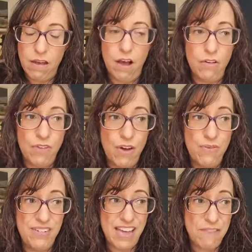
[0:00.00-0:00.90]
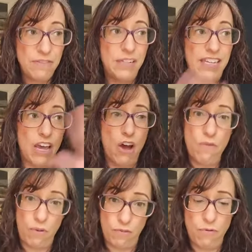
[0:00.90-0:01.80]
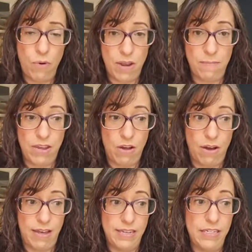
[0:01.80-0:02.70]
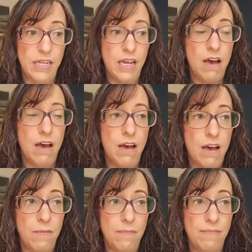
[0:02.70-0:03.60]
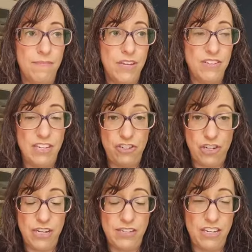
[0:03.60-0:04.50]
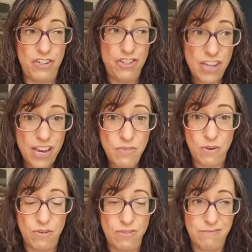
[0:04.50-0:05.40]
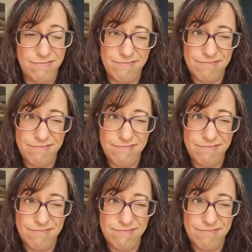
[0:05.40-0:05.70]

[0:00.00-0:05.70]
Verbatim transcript: although definitely over 40 and beyond um, is a is a general